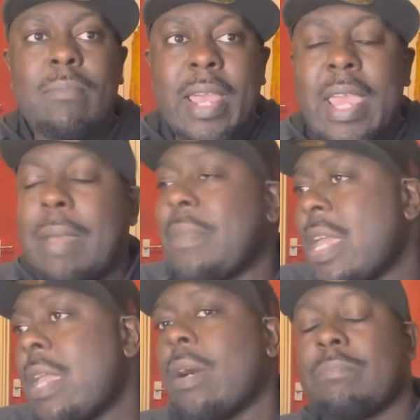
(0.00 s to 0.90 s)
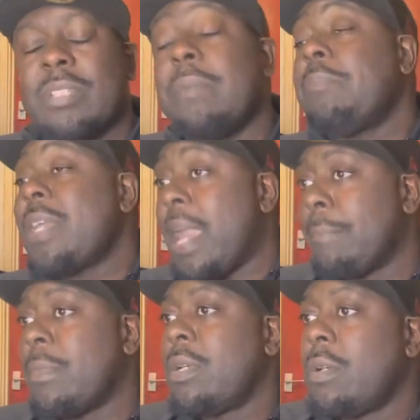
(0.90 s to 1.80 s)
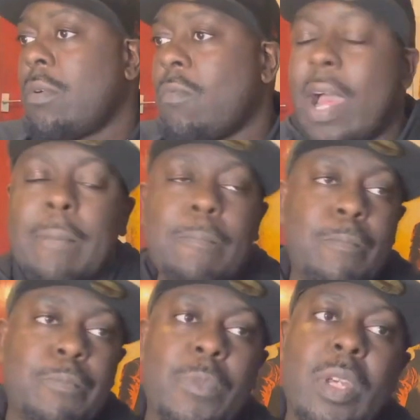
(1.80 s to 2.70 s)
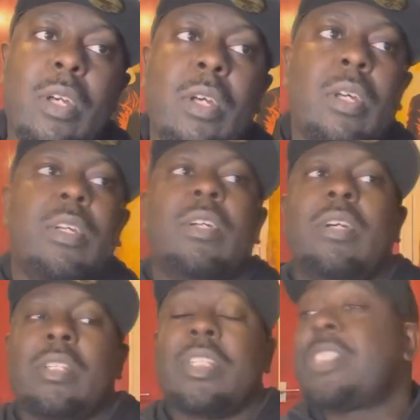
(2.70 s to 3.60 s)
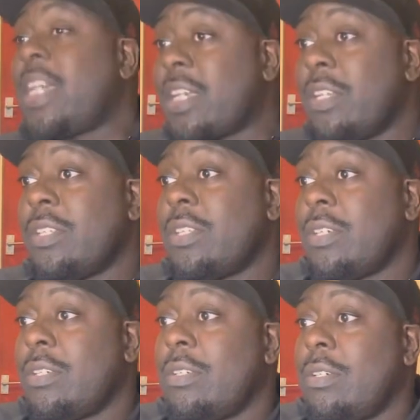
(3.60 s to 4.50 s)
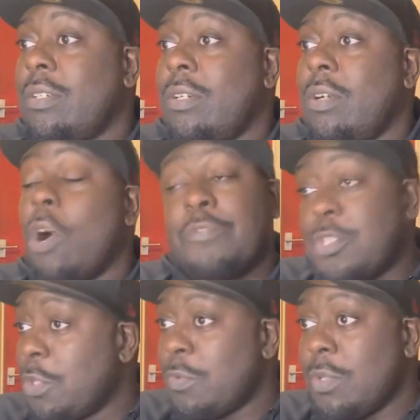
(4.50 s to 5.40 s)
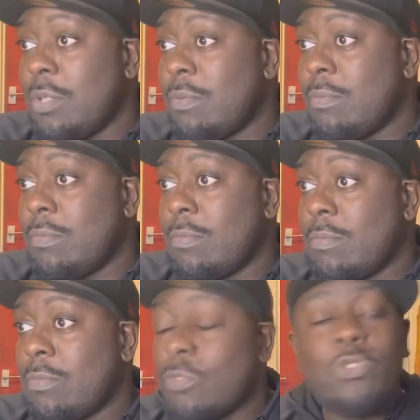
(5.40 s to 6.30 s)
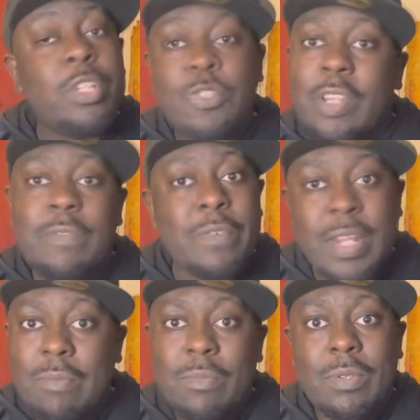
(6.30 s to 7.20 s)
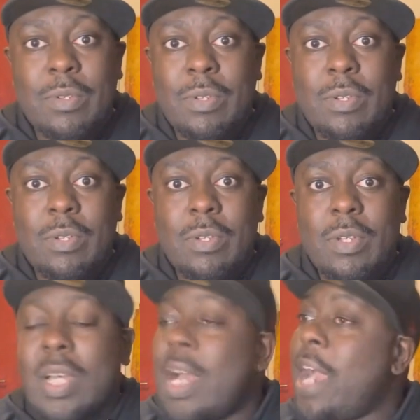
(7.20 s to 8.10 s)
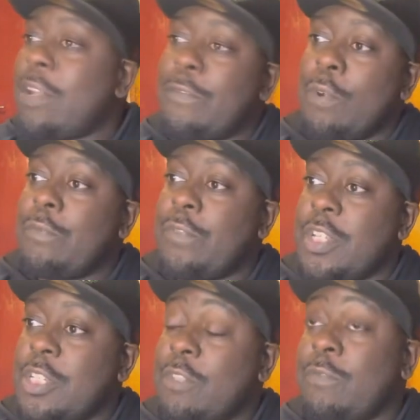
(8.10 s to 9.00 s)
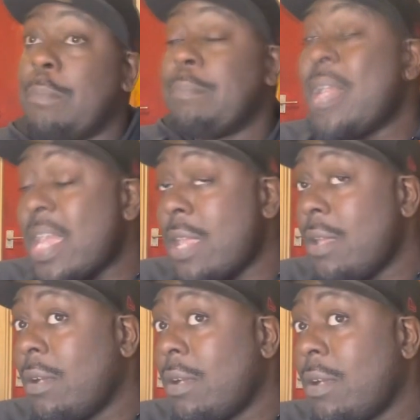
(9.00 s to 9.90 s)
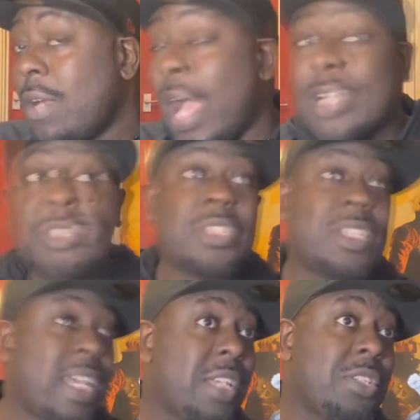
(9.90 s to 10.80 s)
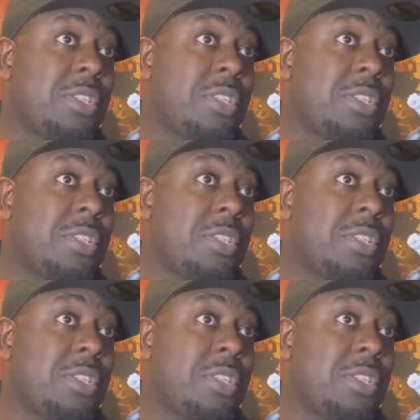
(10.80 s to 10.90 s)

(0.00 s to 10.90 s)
a.m. here, 10 p.m., right? The 2nd of June, 2023. And the film finished for me at 10